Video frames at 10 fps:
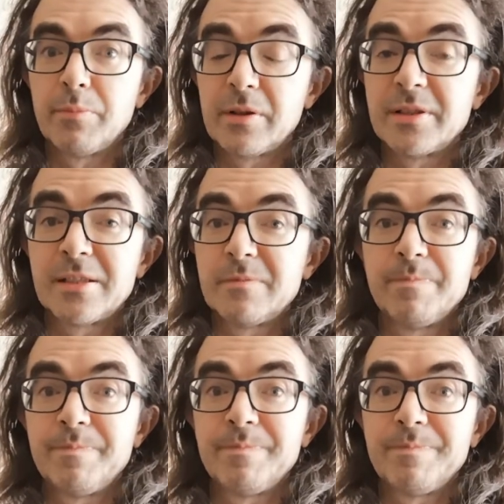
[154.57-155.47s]
Because,
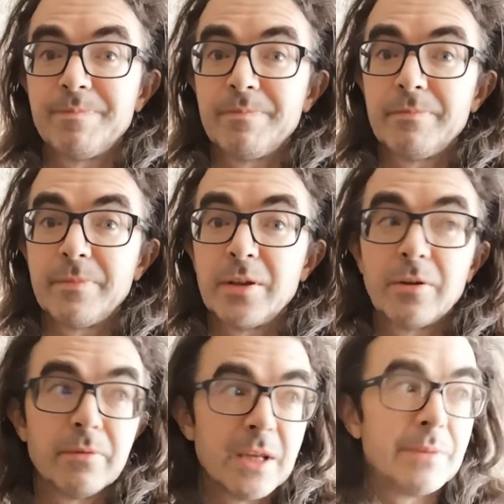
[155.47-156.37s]
you
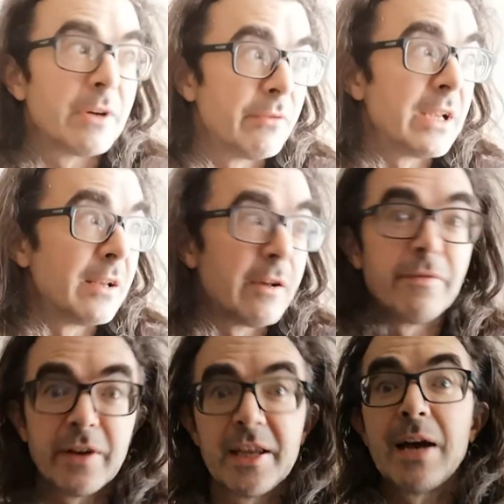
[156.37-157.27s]
know, in my real
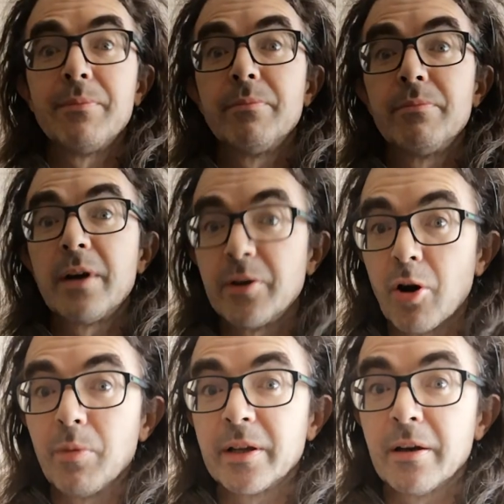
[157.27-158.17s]
life, I am a
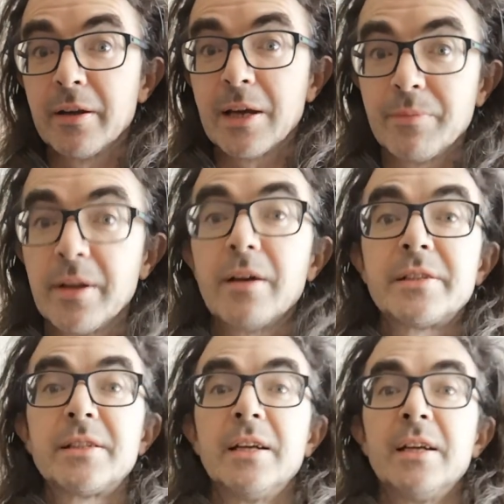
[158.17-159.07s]
normal guy. I'm
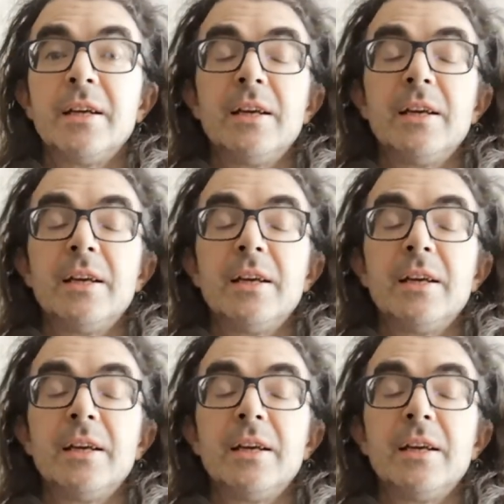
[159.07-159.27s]
not